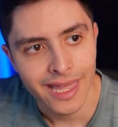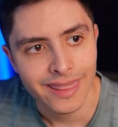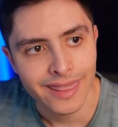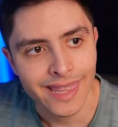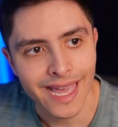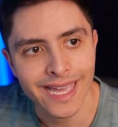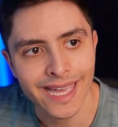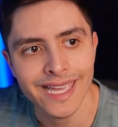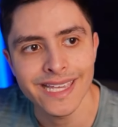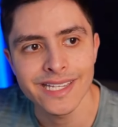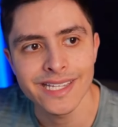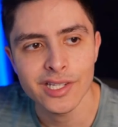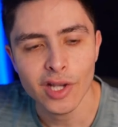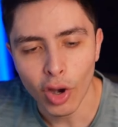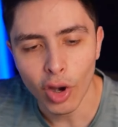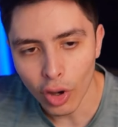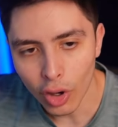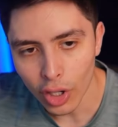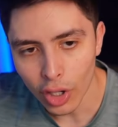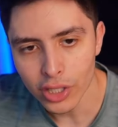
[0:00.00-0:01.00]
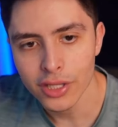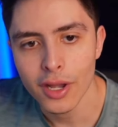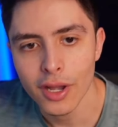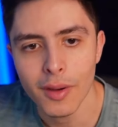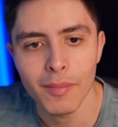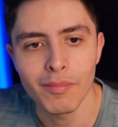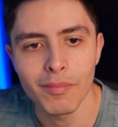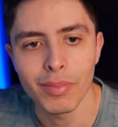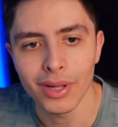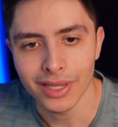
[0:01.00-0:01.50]
That is
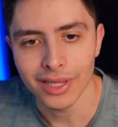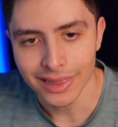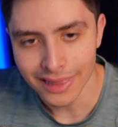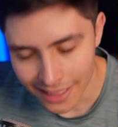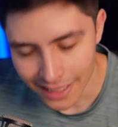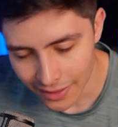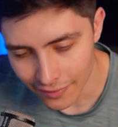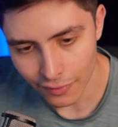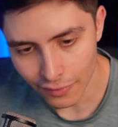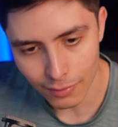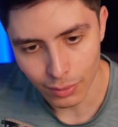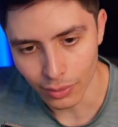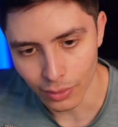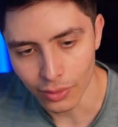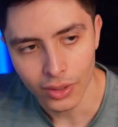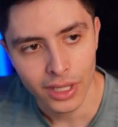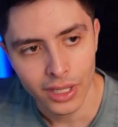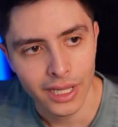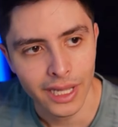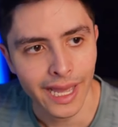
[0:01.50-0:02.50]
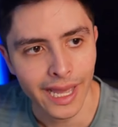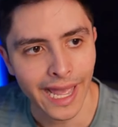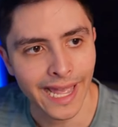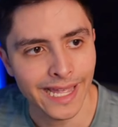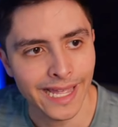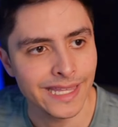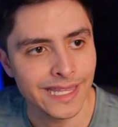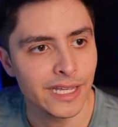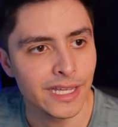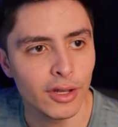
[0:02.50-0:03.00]
unbelievable.
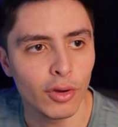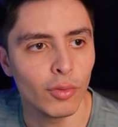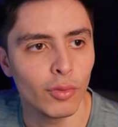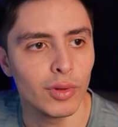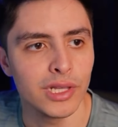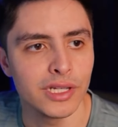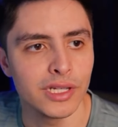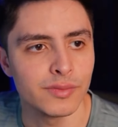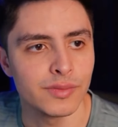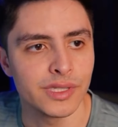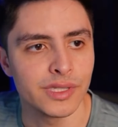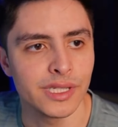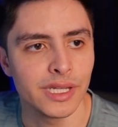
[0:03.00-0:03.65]
And Nico Williams,